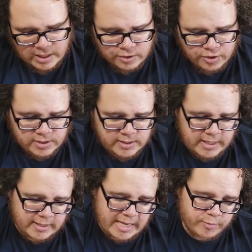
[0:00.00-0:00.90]
Just
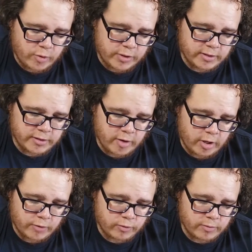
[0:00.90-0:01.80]
then, light broke into the
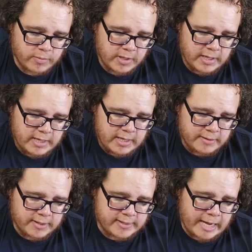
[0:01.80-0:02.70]
dark room.
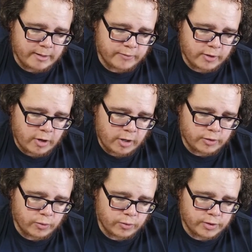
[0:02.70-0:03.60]
The sound of the car
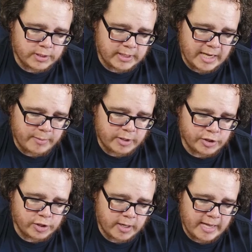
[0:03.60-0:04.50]
doors slamming
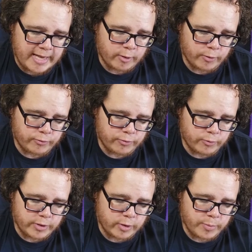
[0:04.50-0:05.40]
shut echoed through the
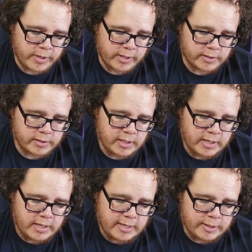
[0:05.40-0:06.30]
window panes.
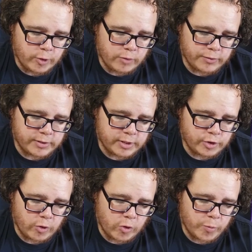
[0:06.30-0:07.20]
Nervously,
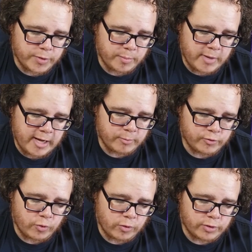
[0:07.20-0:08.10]
Joel opened the bottom
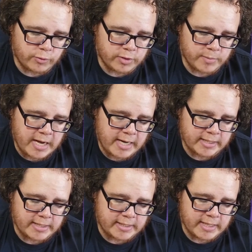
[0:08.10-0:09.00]
drawer to his
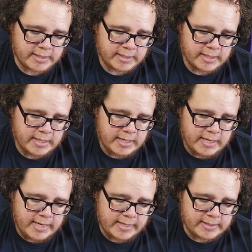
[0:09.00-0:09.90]
mahogany desk.
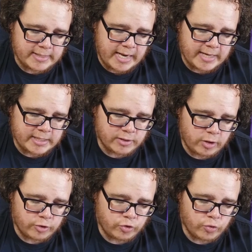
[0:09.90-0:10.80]
Inside, he
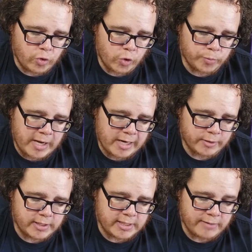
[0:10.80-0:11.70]
saw 2 old
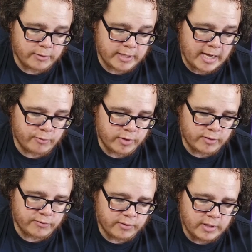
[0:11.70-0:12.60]
bottles he'd never gotten rid
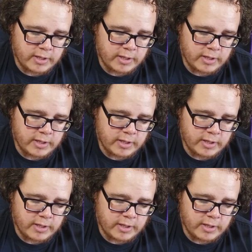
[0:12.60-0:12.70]
of.